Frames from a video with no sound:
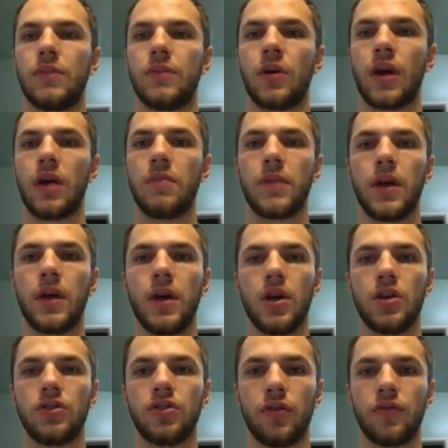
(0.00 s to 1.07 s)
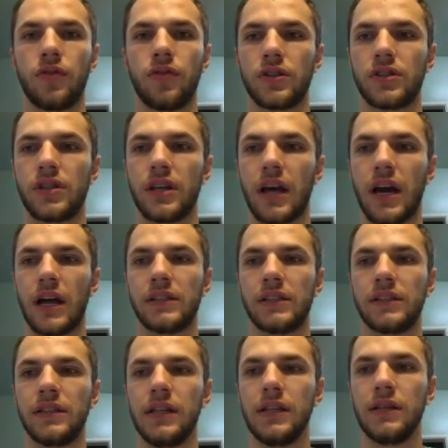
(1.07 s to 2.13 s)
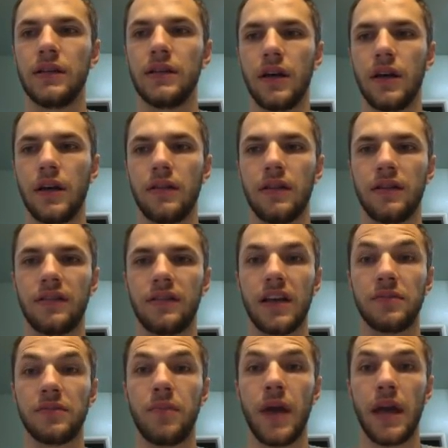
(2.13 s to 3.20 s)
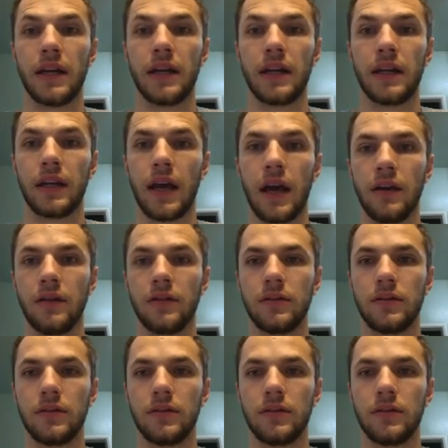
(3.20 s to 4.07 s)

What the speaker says: Okay, so first thing I see, this says beta decay.